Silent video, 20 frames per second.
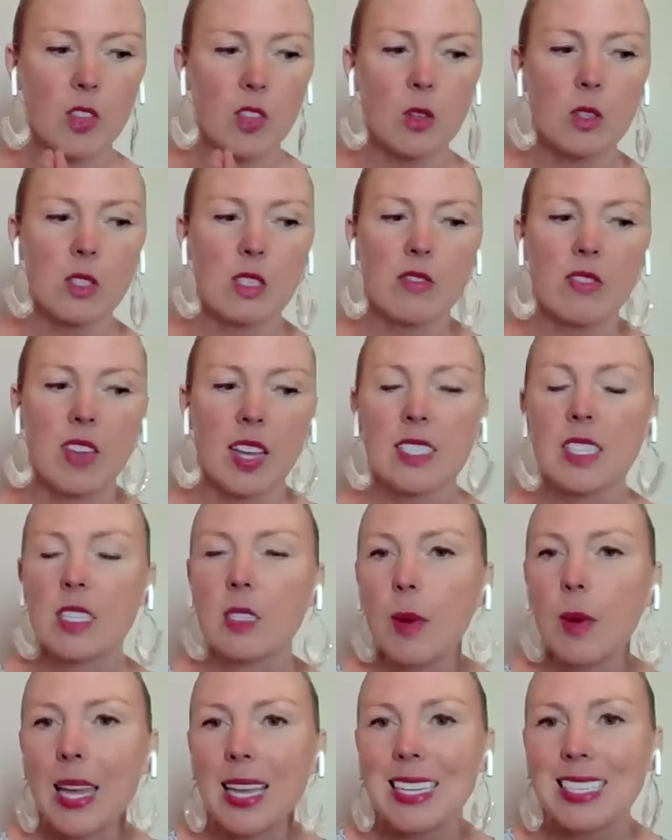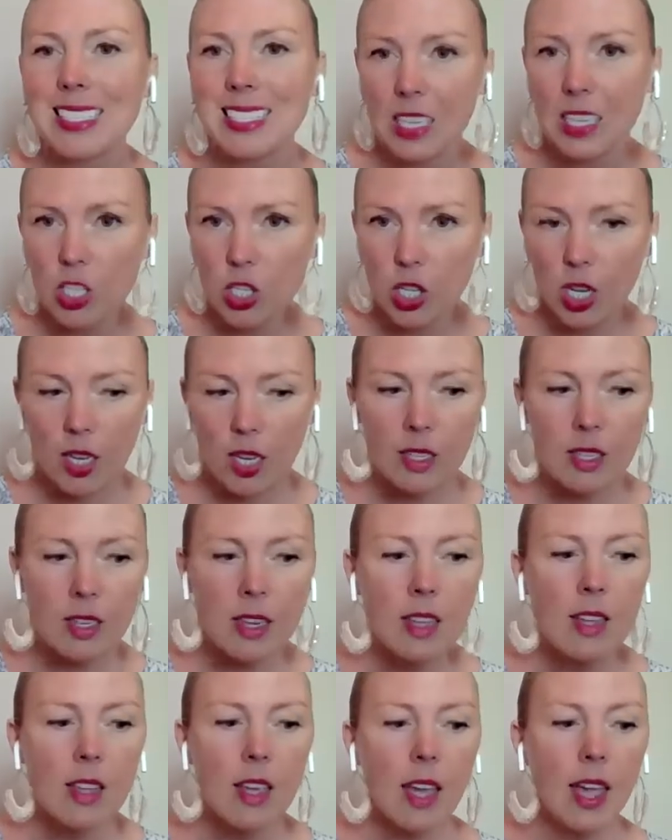for those affected by
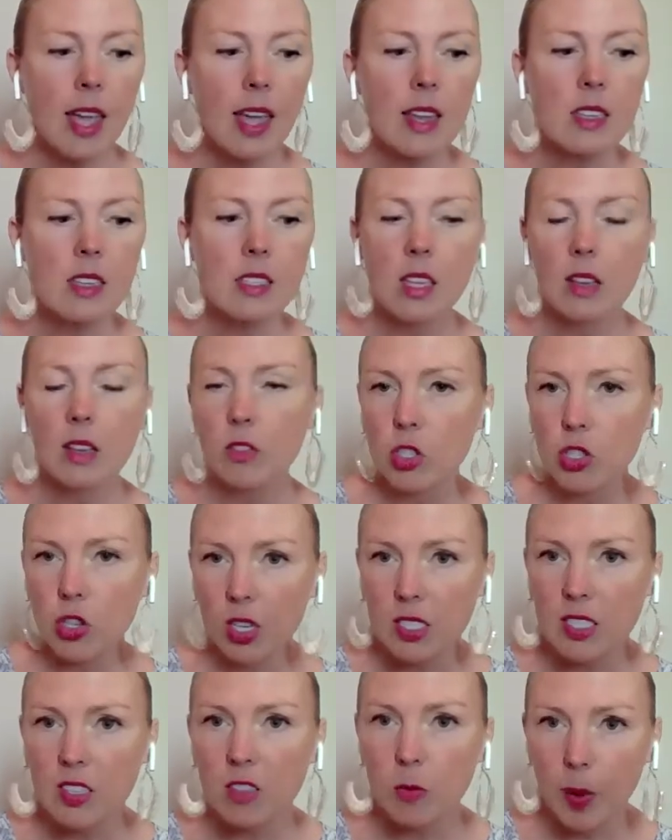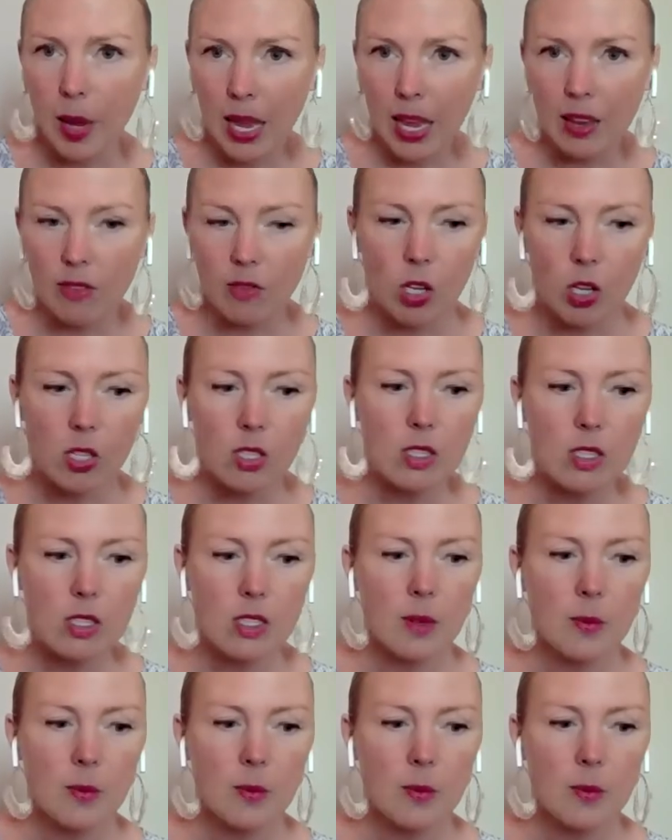addiction and self-destructive behaviors.